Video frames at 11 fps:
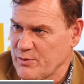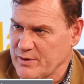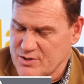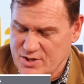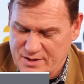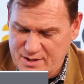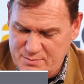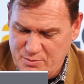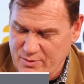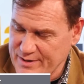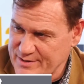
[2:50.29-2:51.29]
which at this
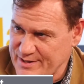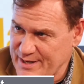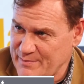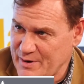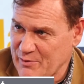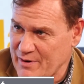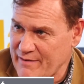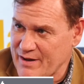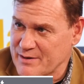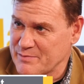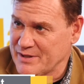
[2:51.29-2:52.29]
point seem
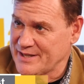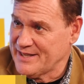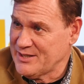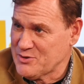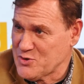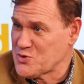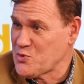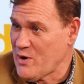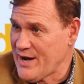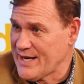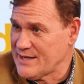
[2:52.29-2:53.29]
irrevocably
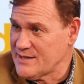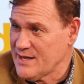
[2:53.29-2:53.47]
intertwined,